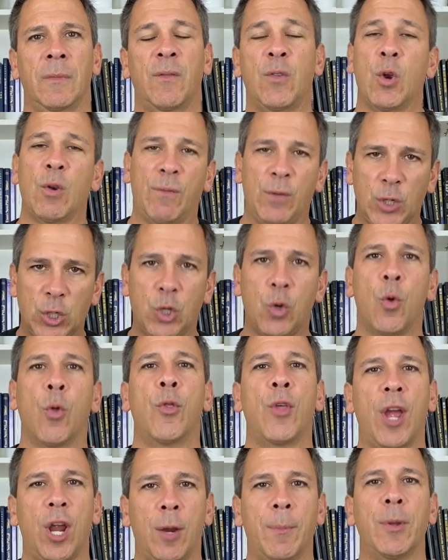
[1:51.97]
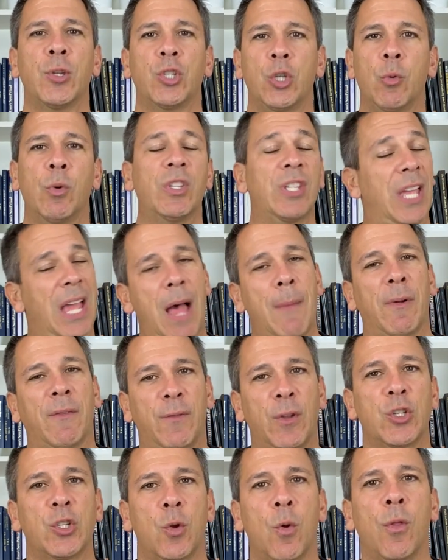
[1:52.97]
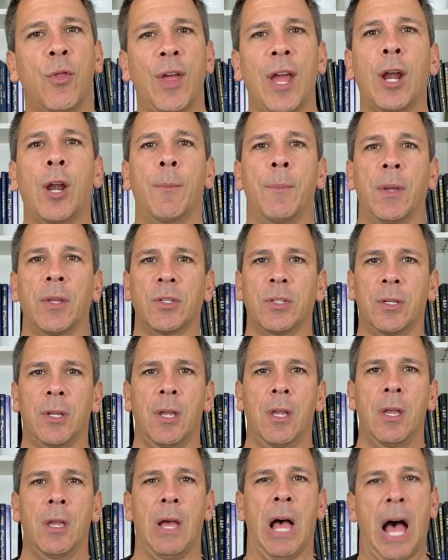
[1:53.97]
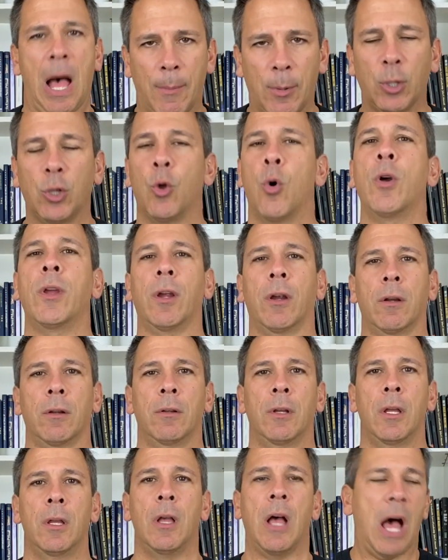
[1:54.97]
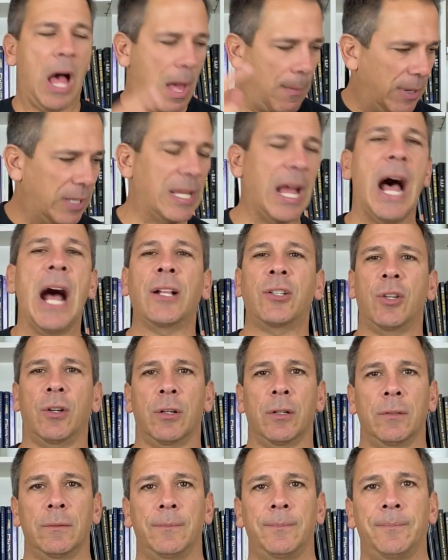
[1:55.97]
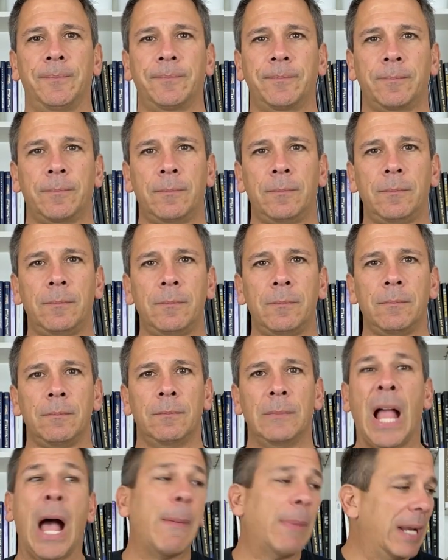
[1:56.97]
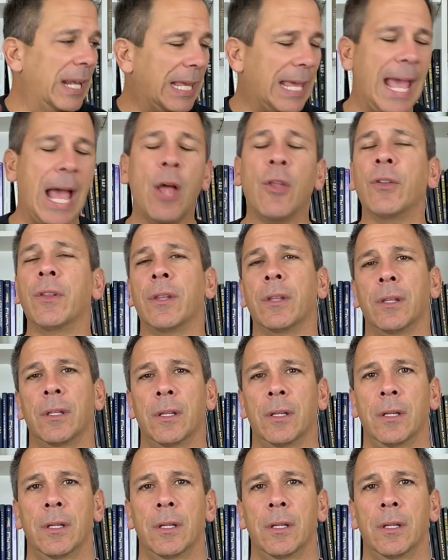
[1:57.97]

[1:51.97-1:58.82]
if you're a physical therapist you would say i'm a physical therapist i'm a lawyer i'm a doctor i'm an accountant